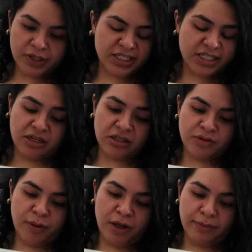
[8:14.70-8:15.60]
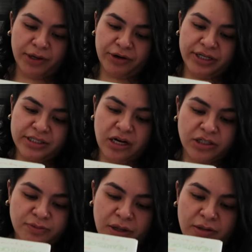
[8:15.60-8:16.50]
This is Heart of Palm, ingredients
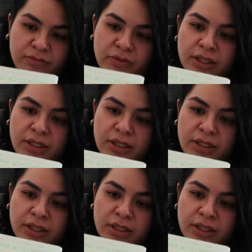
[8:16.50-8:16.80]
Heart of Palm.